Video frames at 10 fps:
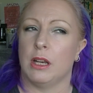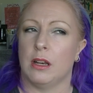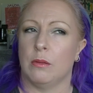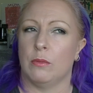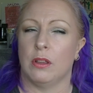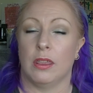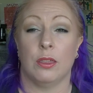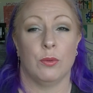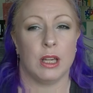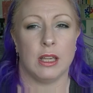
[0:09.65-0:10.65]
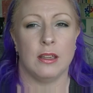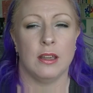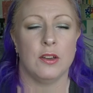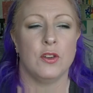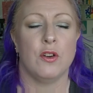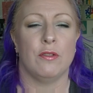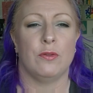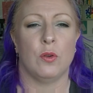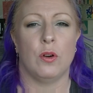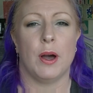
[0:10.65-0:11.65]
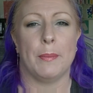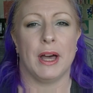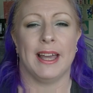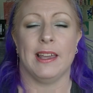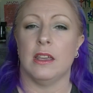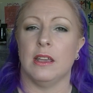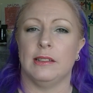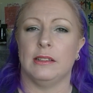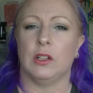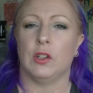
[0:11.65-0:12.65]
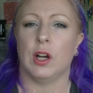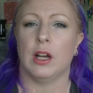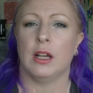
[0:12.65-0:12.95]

number 3 for my year-long